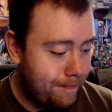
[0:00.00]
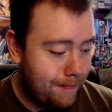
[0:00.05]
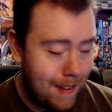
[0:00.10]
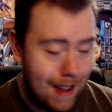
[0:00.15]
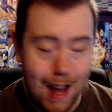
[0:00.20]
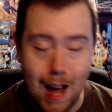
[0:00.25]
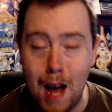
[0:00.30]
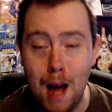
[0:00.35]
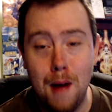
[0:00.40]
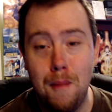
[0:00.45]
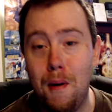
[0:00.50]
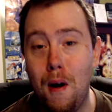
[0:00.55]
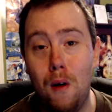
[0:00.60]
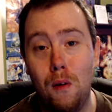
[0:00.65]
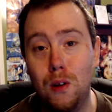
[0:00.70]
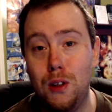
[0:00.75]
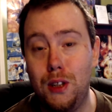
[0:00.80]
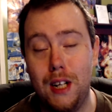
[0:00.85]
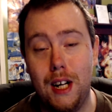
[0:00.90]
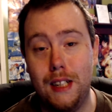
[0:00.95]
I
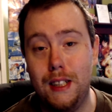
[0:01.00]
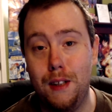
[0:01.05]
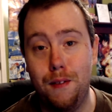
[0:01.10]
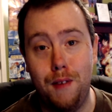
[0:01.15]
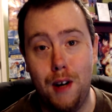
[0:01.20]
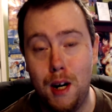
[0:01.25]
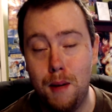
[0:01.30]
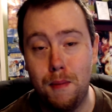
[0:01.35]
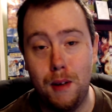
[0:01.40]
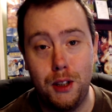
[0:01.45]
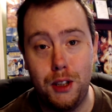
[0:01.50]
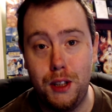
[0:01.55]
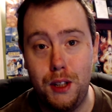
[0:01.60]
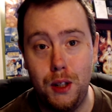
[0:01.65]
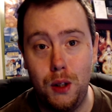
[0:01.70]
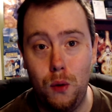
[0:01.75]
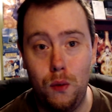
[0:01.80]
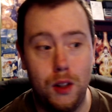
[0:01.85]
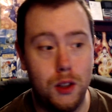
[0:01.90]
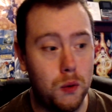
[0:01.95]
apologize. I very much
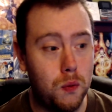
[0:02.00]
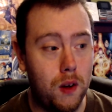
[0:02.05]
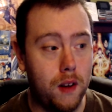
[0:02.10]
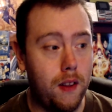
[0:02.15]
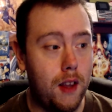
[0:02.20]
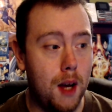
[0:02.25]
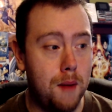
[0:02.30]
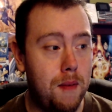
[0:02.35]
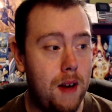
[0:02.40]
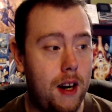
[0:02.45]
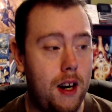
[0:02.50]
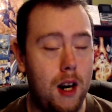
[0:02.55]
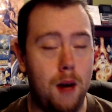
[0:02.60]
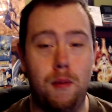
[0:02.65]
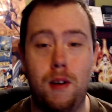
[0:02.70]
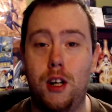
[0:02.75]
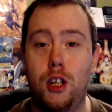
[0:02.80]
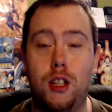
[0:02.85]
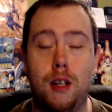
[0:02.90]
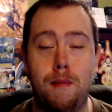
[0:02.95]
do. This weekly update here, I'm
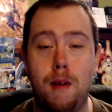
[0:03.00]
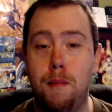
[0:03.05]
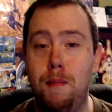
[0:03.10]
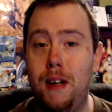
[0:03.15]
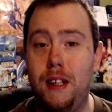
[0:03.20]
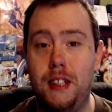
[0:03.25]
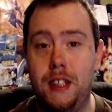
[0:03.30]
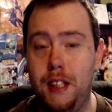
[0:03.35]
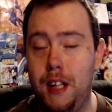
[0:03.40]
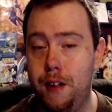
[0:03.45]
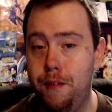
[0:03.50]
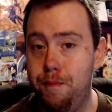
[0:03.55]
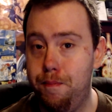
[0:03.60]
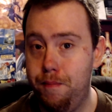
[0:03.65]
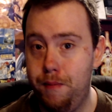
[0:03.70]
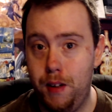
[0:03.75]
going to try my best to get,